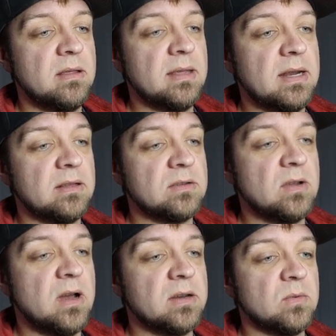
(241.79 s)
that it's
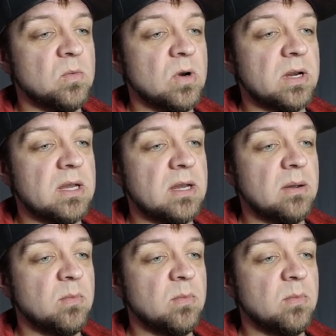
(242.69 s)
not working